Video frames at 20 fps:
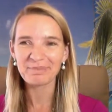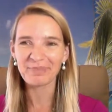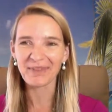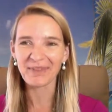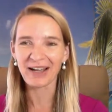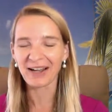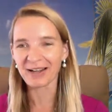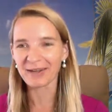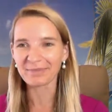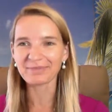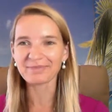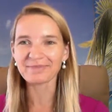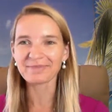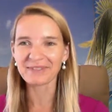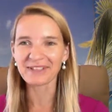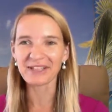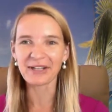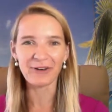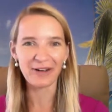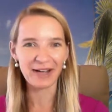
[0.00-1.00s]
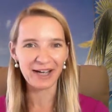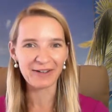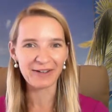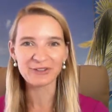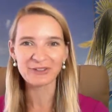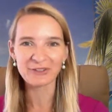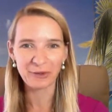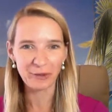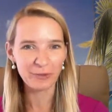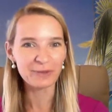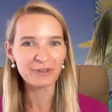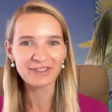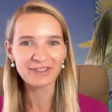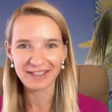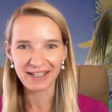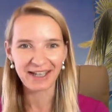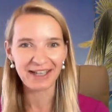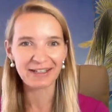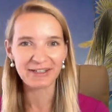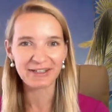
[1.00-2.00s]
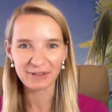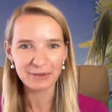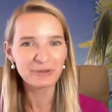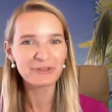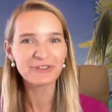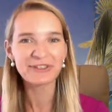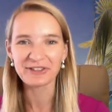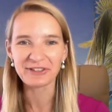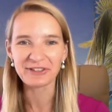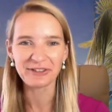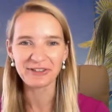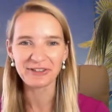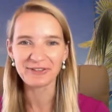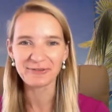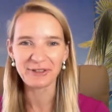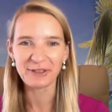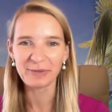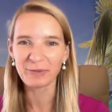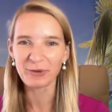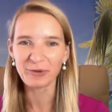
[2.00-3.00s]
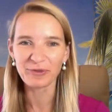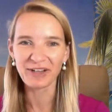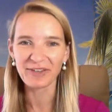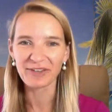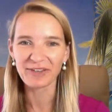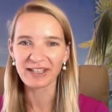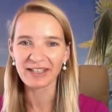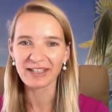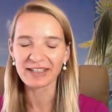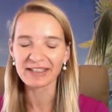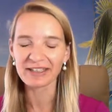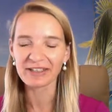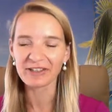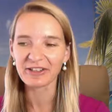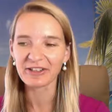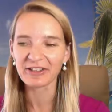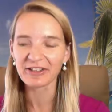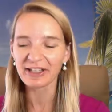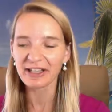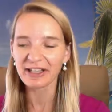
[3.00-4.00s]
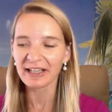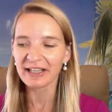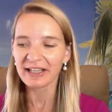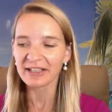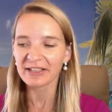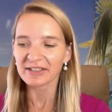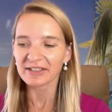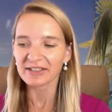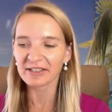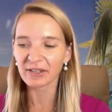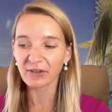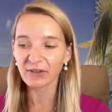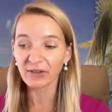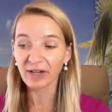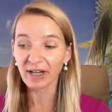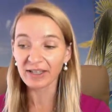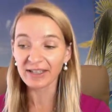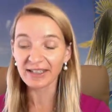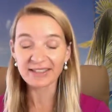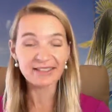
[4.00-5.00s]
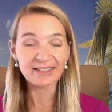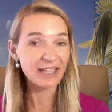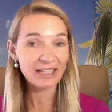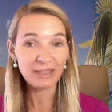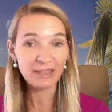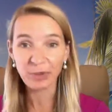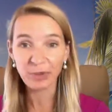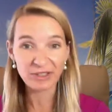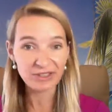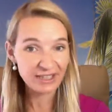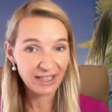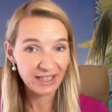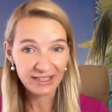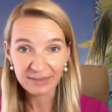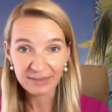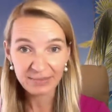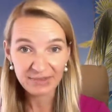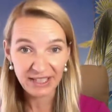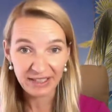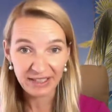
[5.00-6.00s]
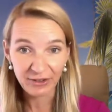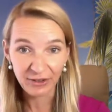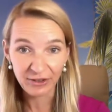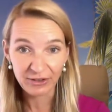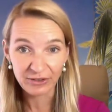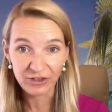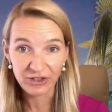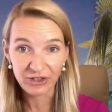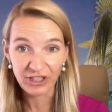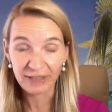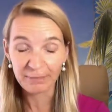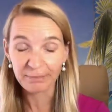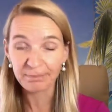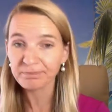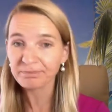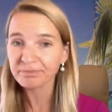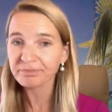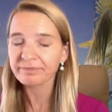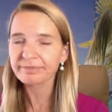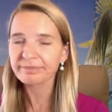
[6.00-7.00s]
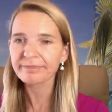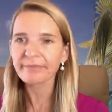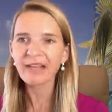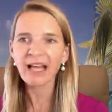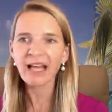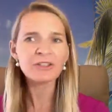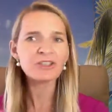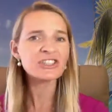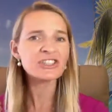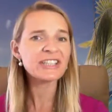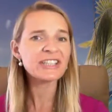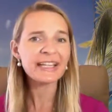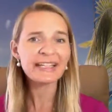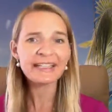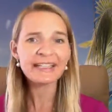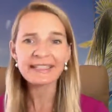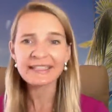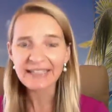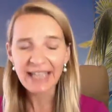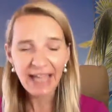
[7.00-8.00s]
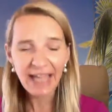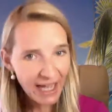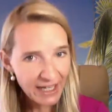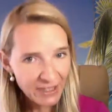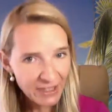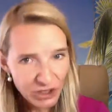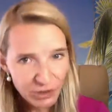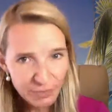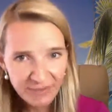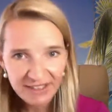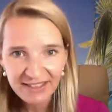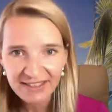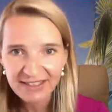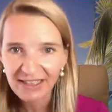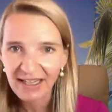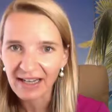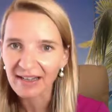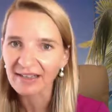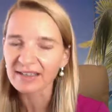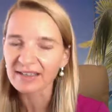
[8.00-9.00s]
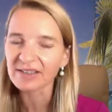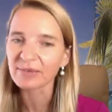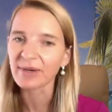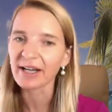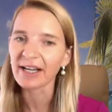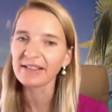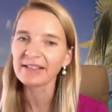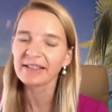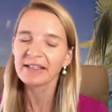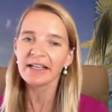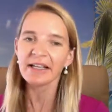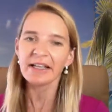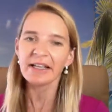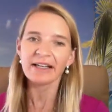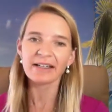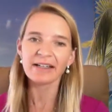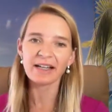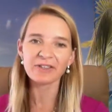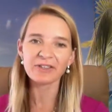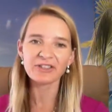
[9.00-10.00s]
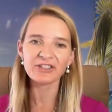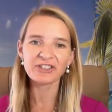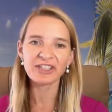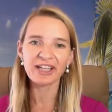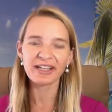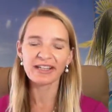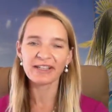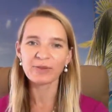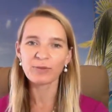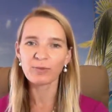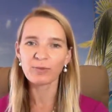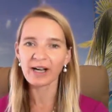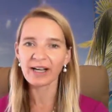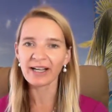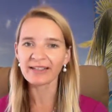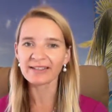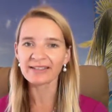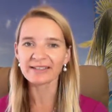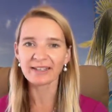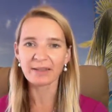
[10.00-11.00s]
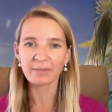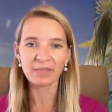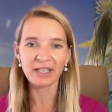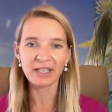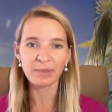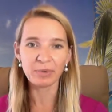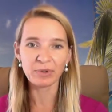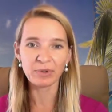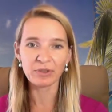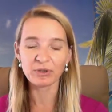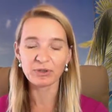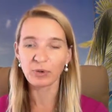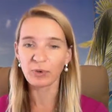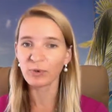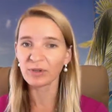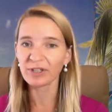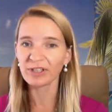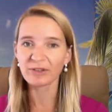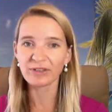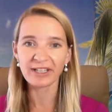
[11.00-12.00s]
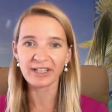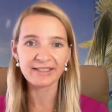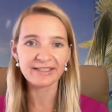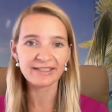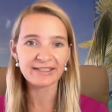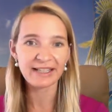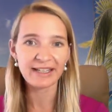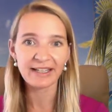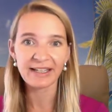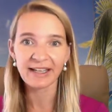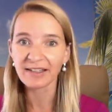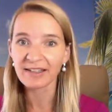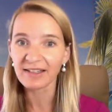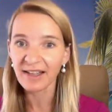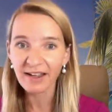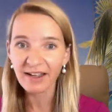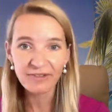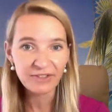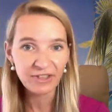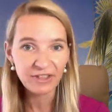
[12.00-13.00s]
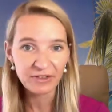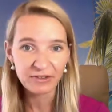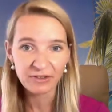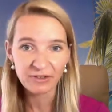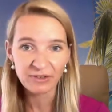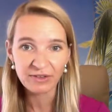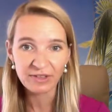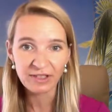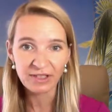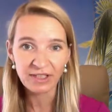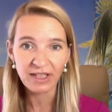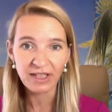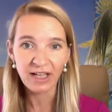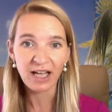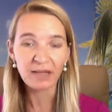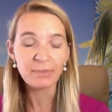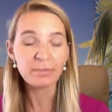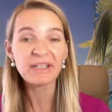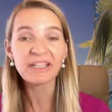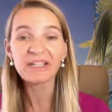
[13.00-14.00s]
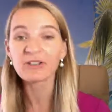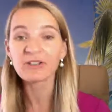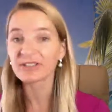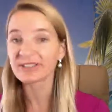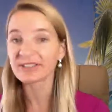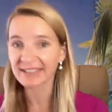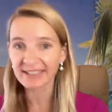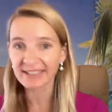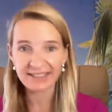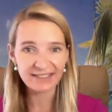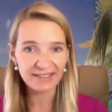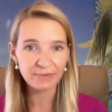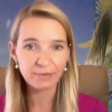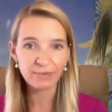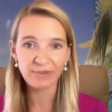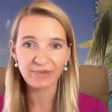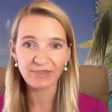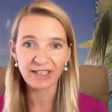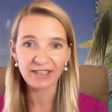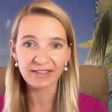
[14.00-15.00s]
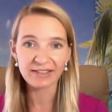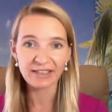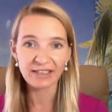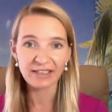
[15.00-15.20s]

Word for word: Um, you know, I was always like used to, we moved every other year. So, and I studied personality psychology, understanding attachment styles, right? And understanding why are some people totally okay saying, I love you and being consistent with it.